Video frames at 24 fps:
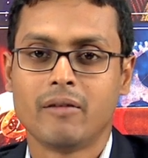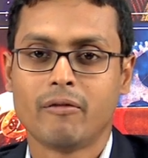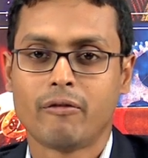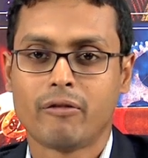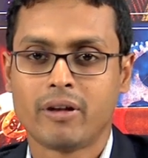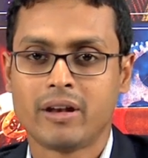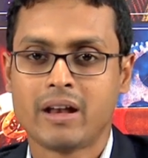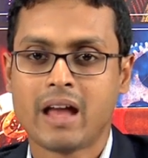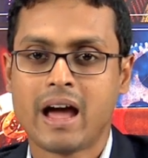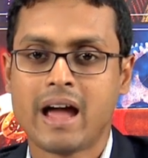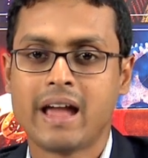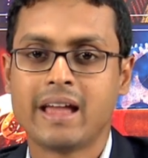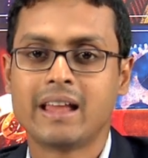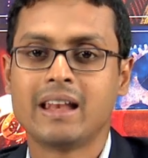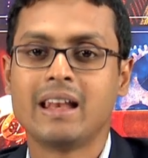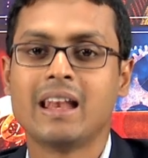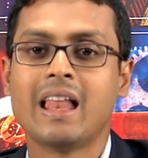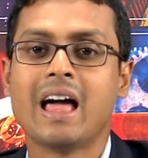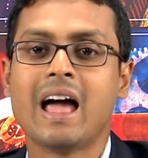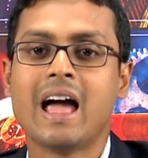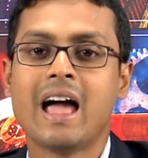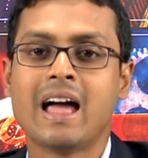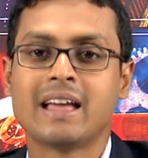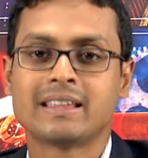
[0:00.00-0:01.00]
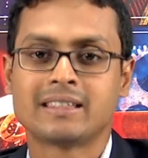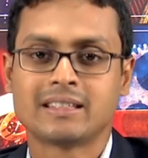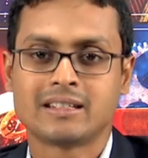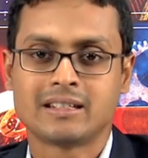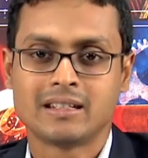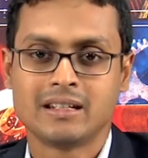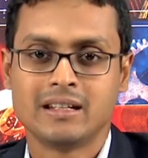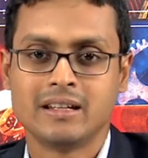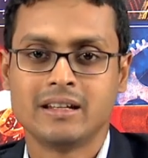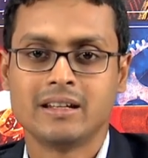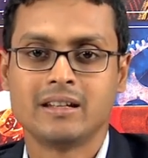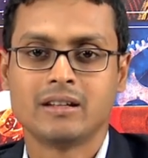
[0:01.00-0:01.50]
phenyl
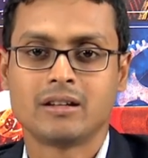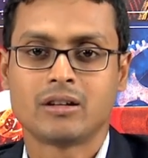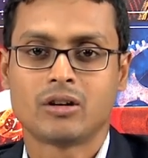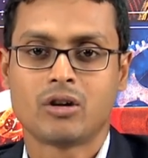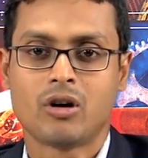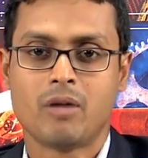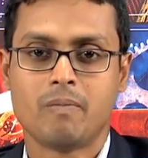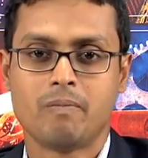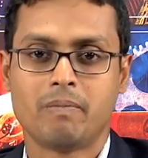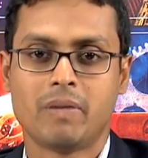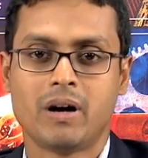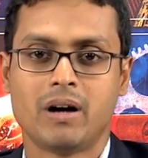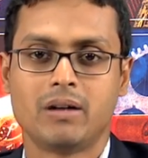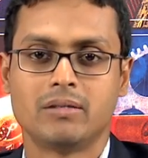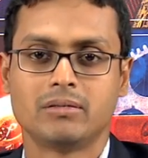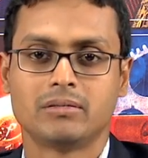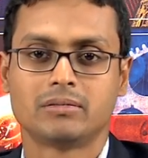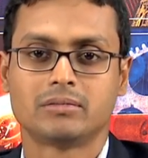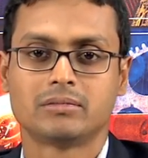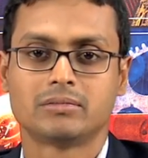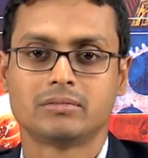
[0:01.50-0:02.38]
acetylene compound.